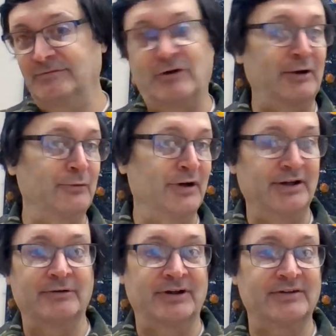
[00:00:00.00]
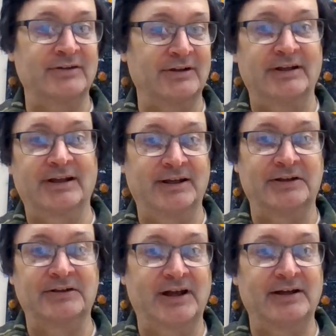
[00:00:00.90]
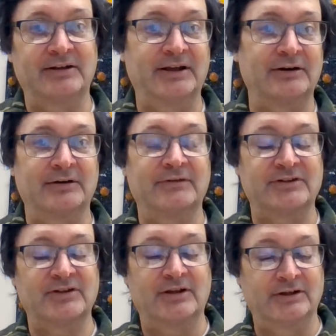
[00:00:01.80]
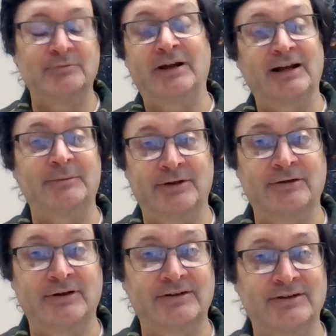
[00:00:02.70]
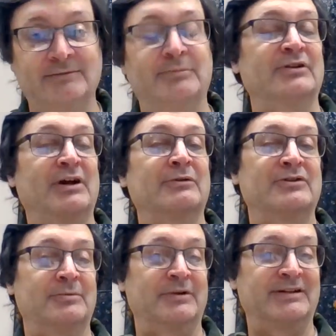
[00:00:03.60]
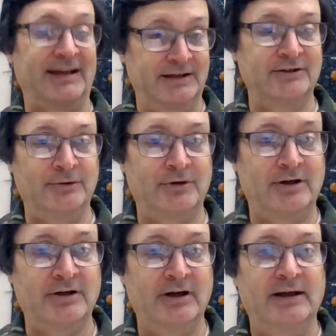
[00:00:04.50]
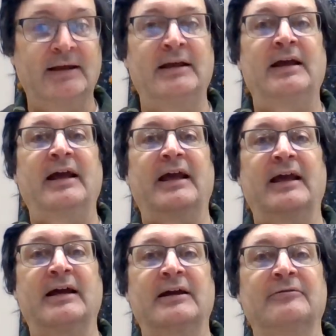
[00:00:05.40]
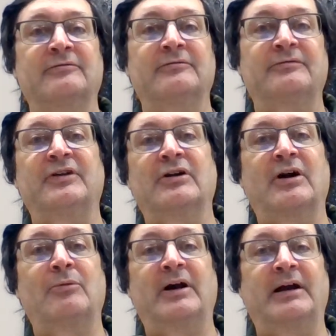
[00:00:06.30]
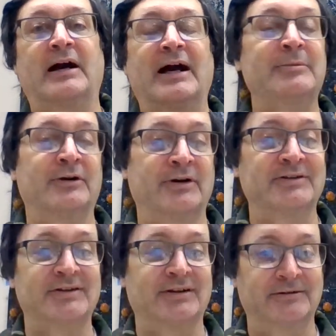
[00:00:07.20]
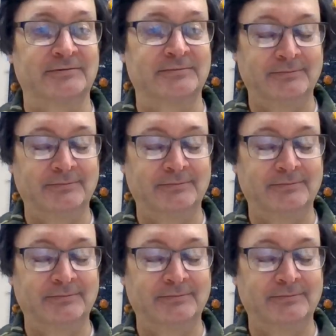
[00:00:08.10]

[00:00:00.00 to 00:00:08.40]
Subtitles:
we're interested in that layer of the sun. You may not be interested, but I want you to pretend you are and figure out why I'm interested